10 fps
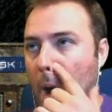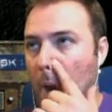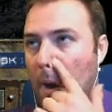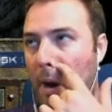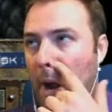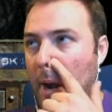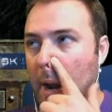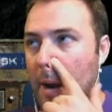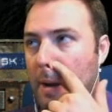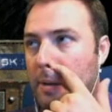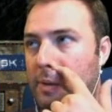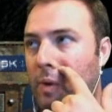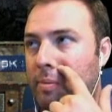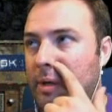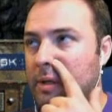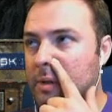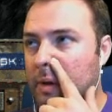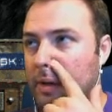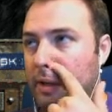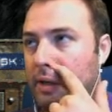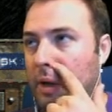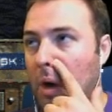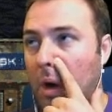Are there any scorpions around here?